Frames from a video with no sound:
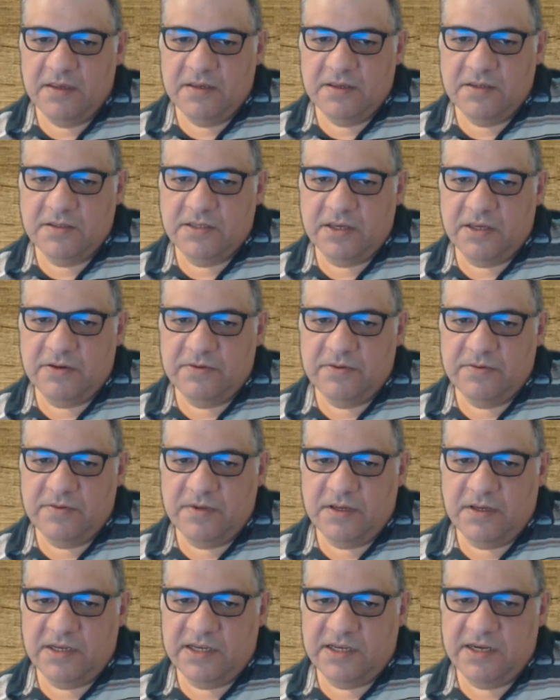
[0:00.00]
So
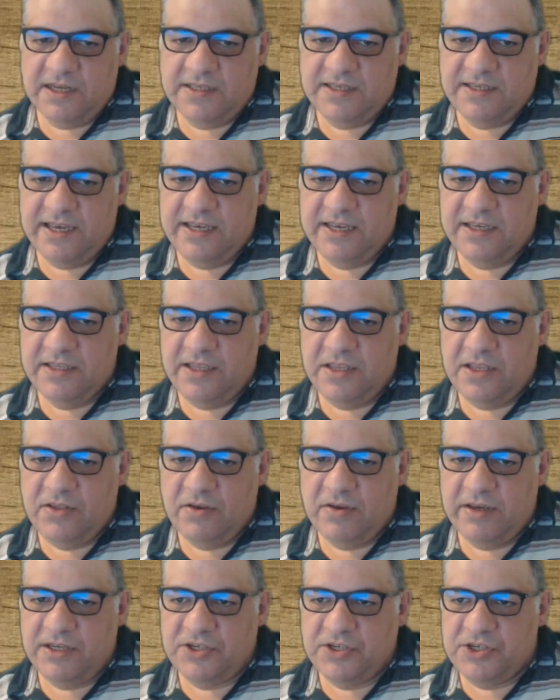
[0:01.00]
can I take and then
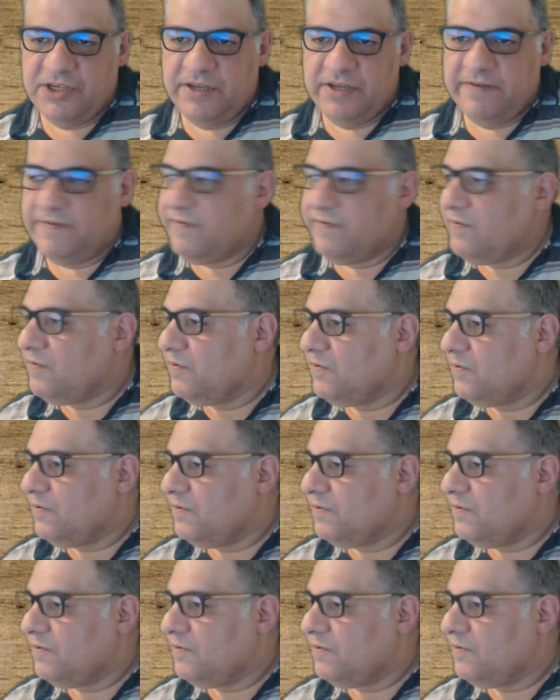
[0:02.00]
knight g4?